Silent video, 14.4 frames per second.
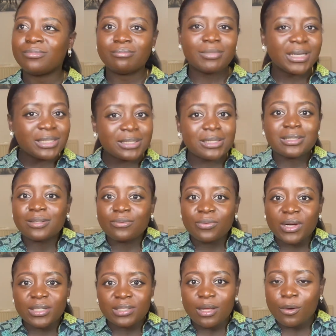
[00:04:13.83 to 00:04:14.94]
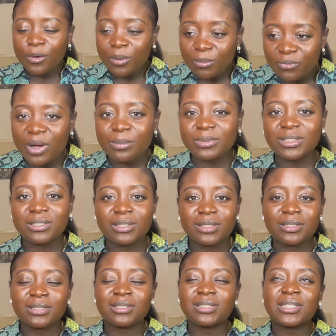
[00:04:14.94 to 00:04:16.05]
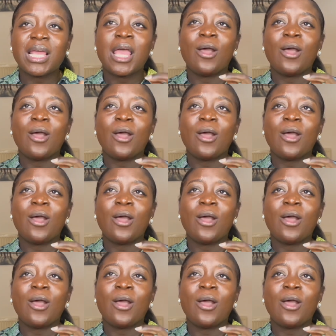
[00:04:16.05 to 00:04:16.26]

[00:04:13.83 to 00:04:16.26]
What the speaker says: medicines advice at home pharmacists.